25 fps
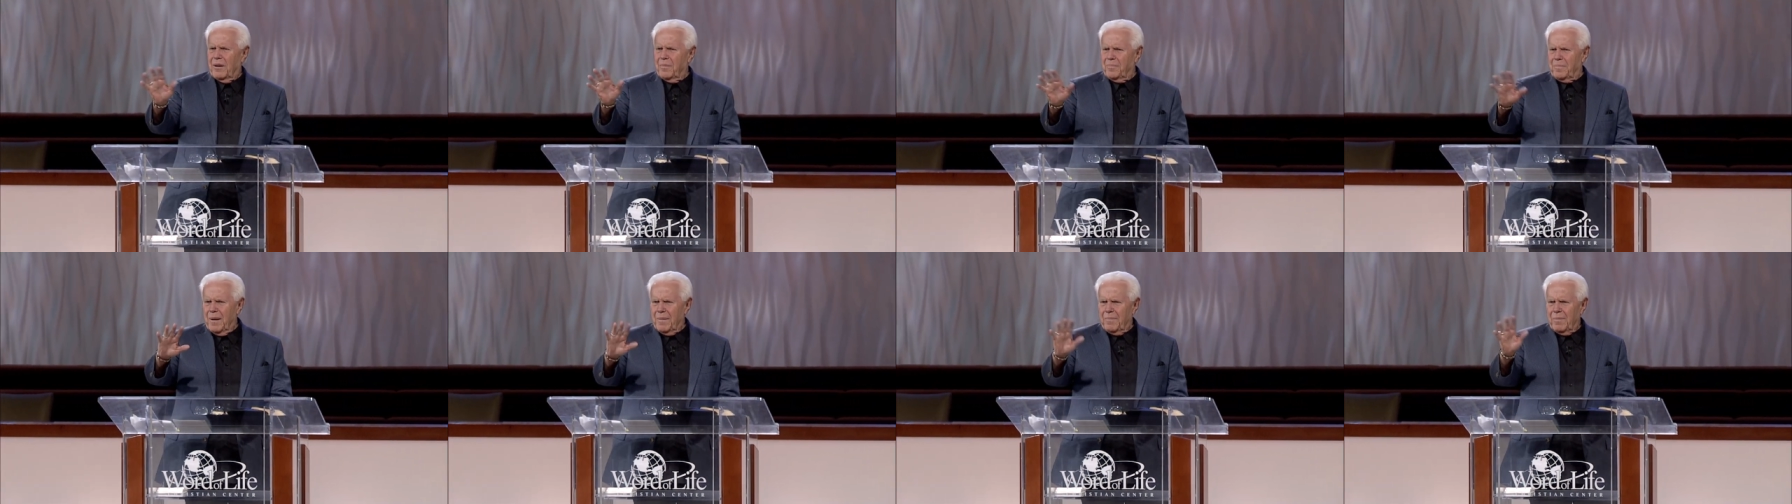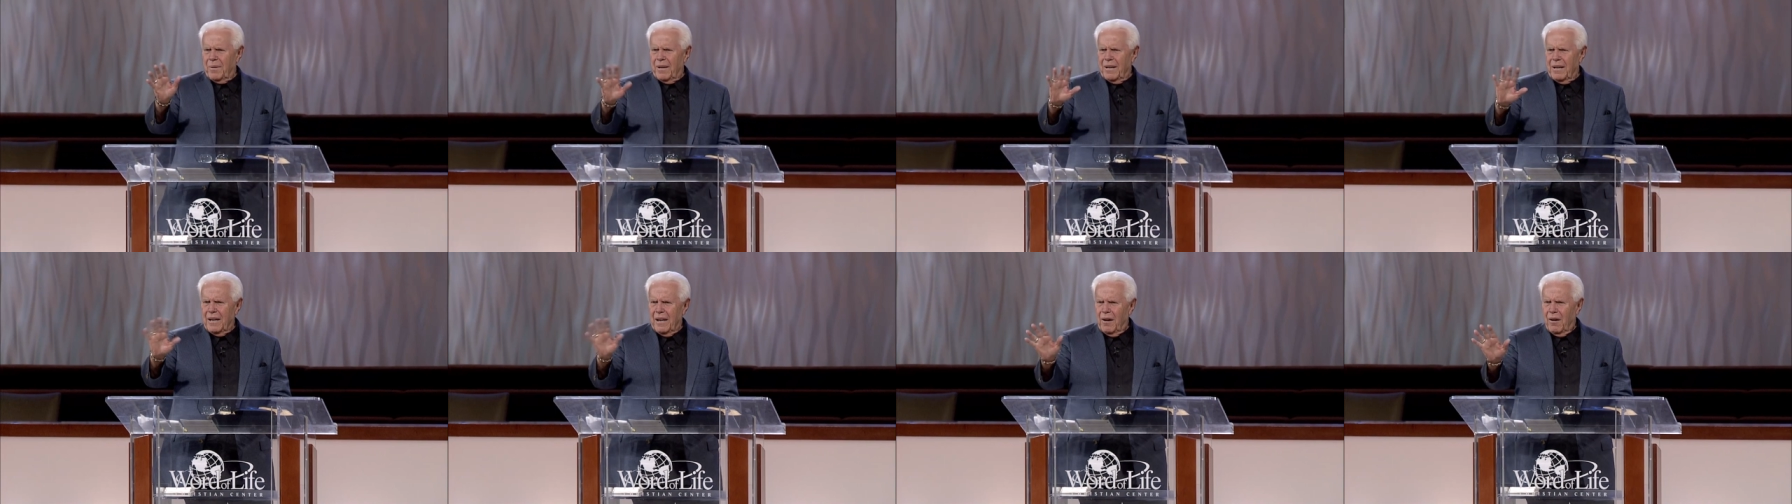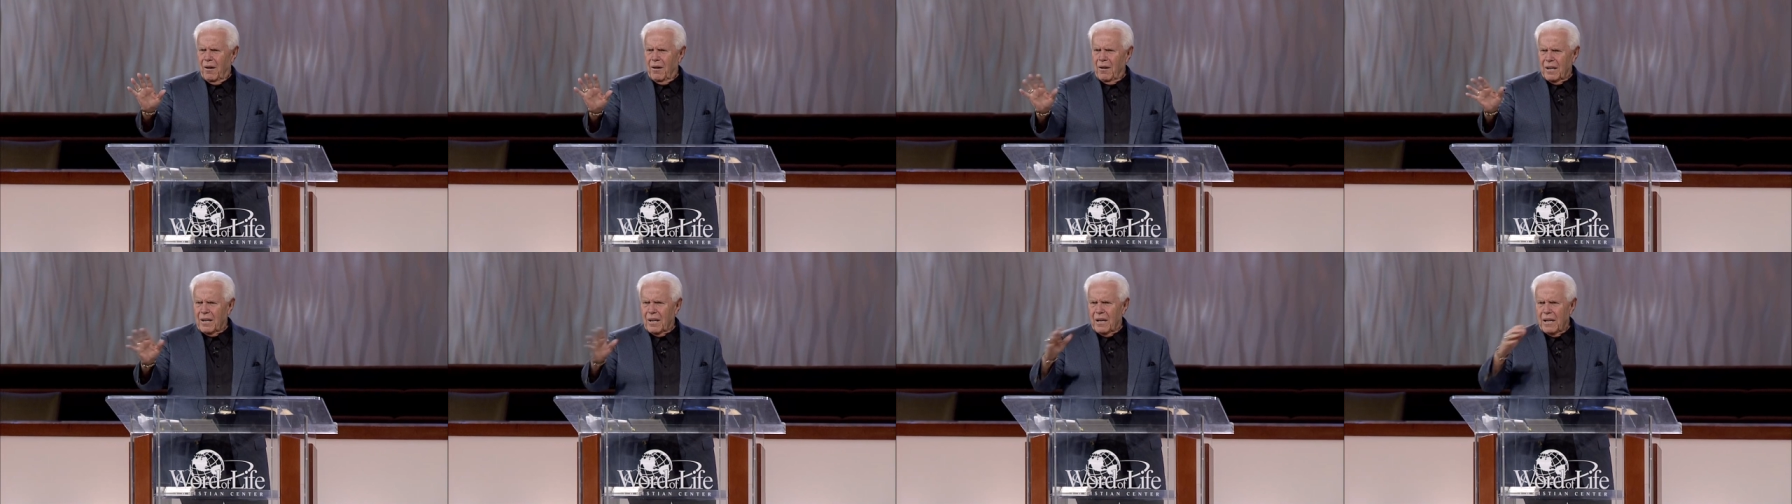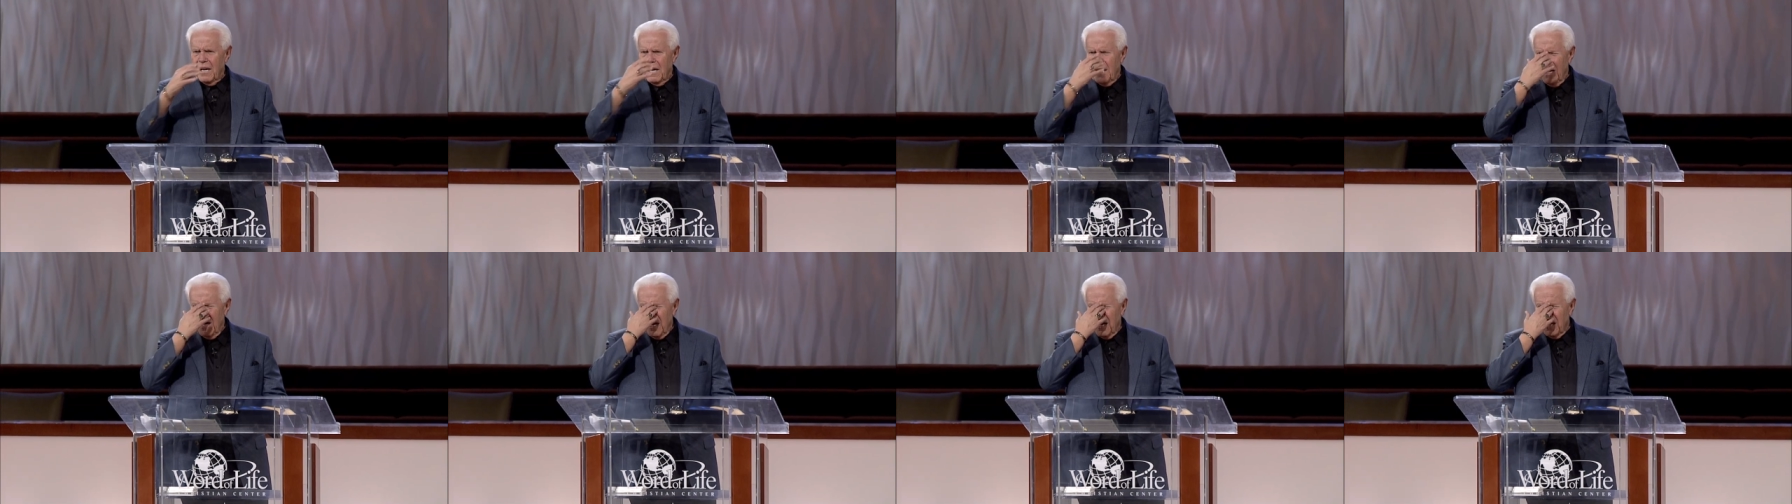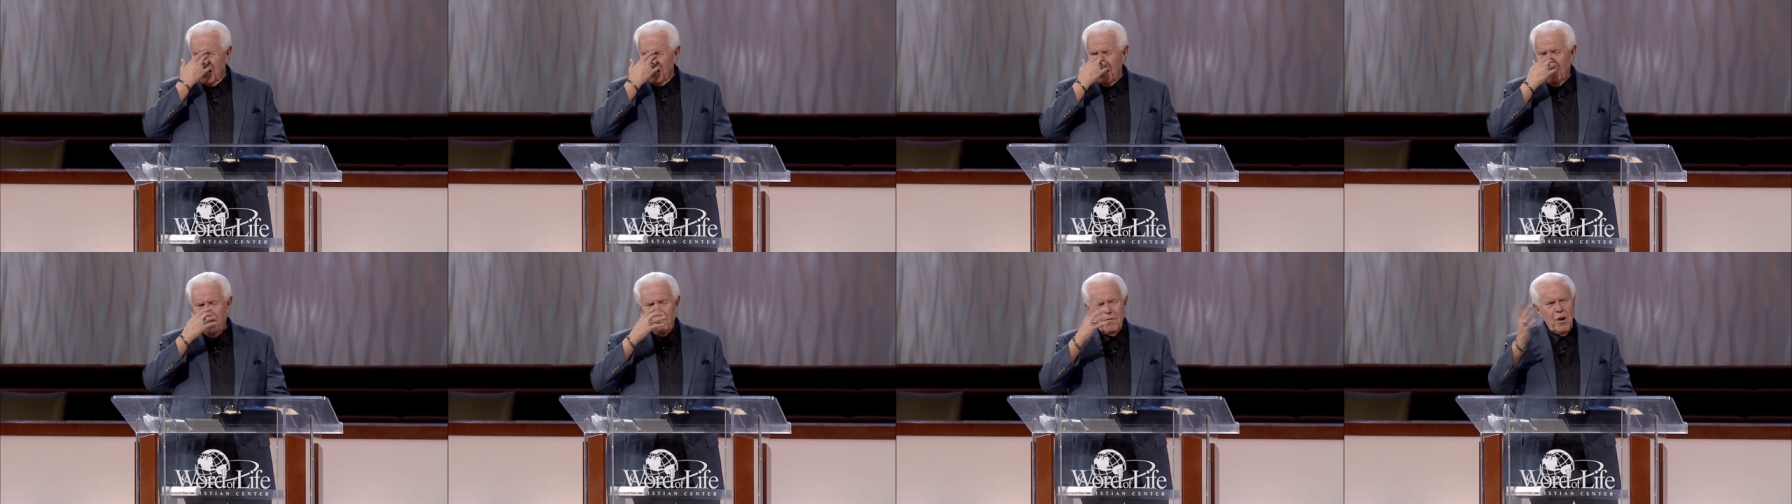of people
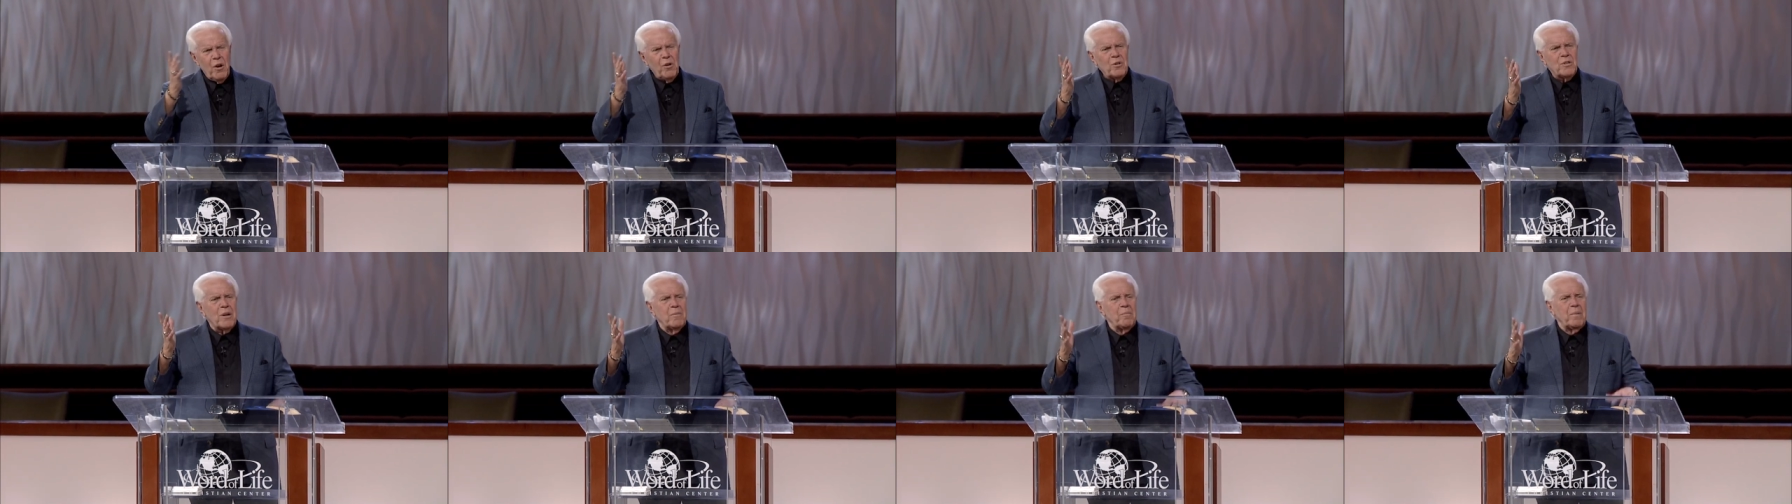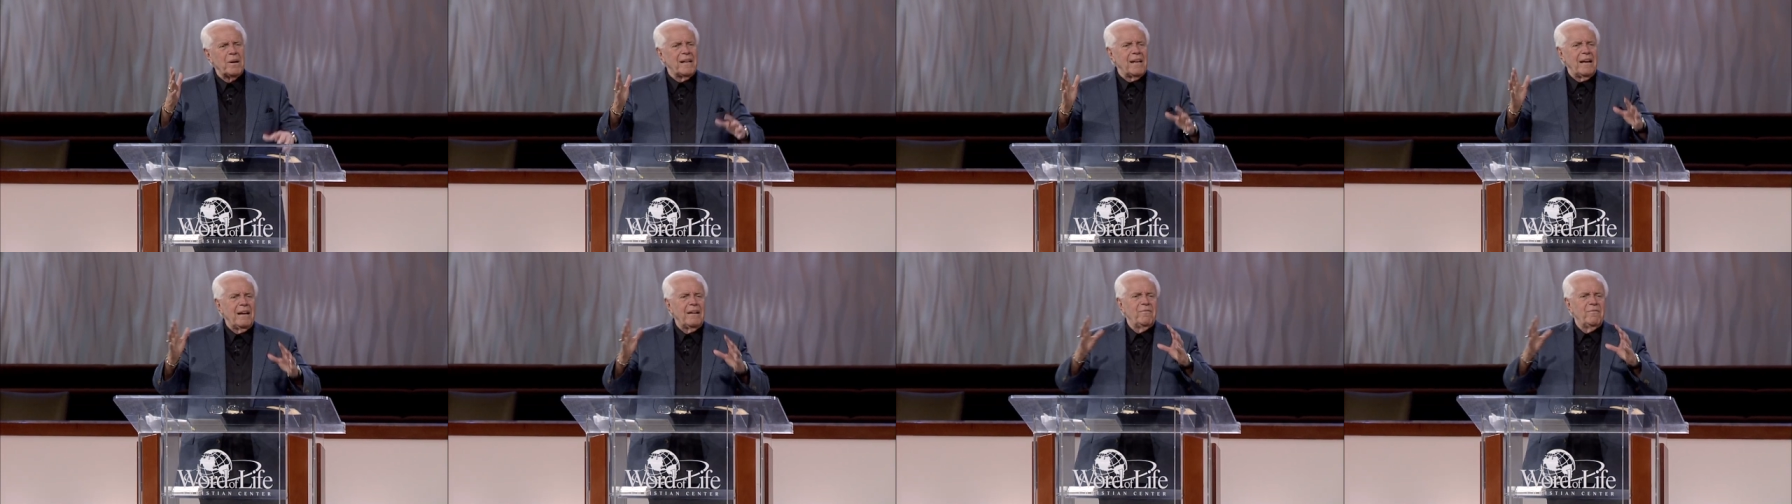because I've learned something.